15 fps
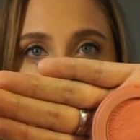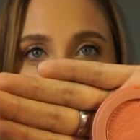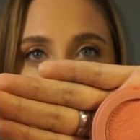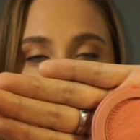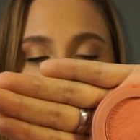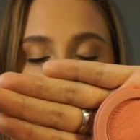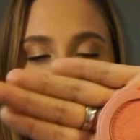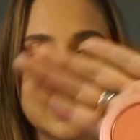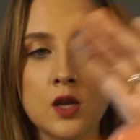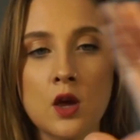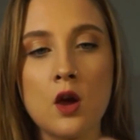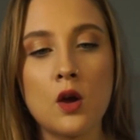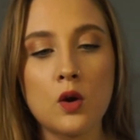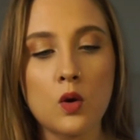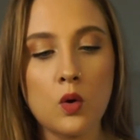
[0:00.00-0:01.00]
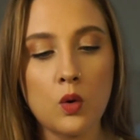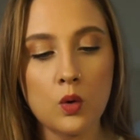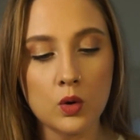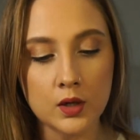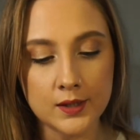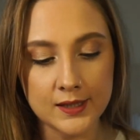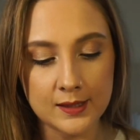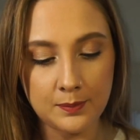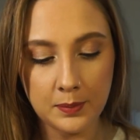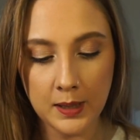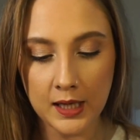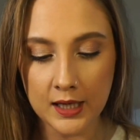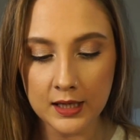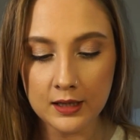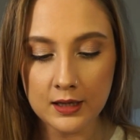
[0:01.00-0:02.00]
It's a nice corally
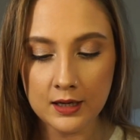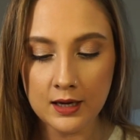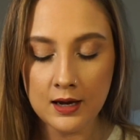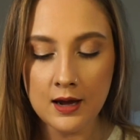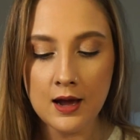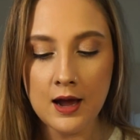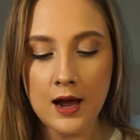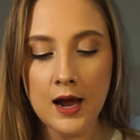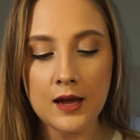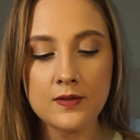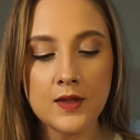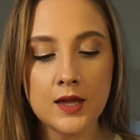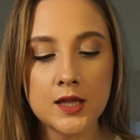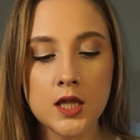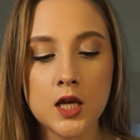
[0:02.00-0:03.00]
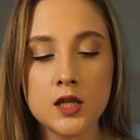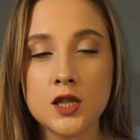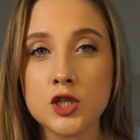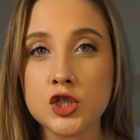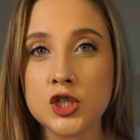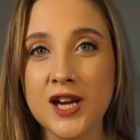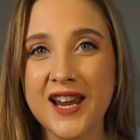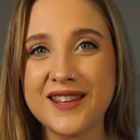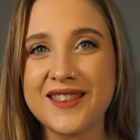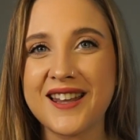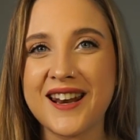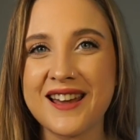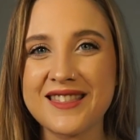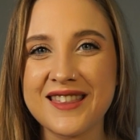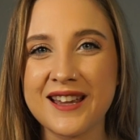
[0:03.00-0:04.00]
pink. And then the shade
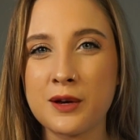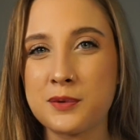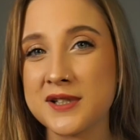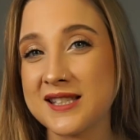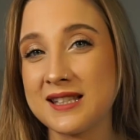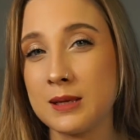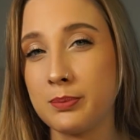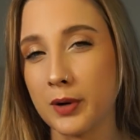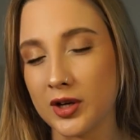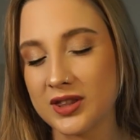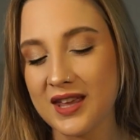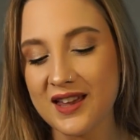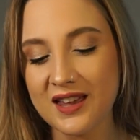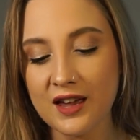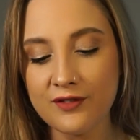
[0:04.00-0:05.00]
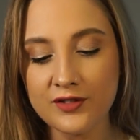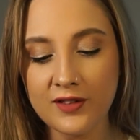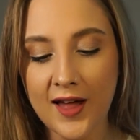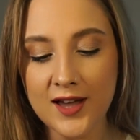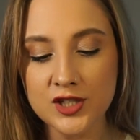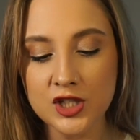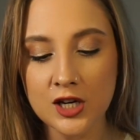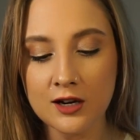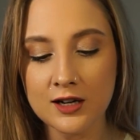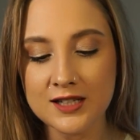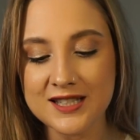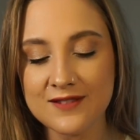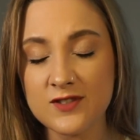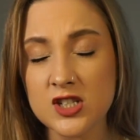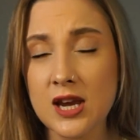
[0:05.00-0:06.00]
that I think was the birthday gift last year, and
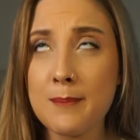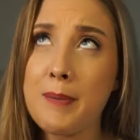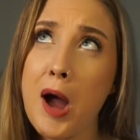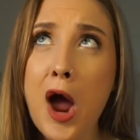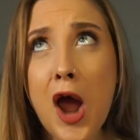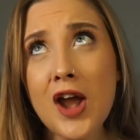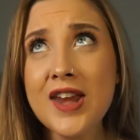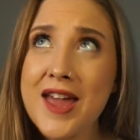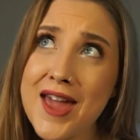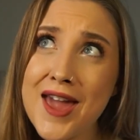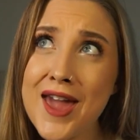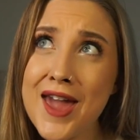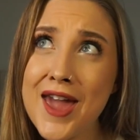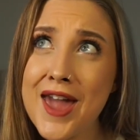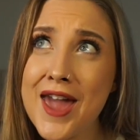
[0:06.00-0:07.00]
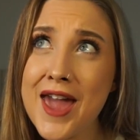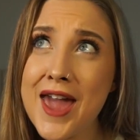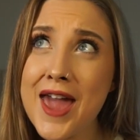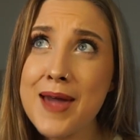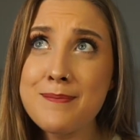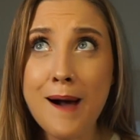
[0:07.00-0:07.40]
it's in the shade Party.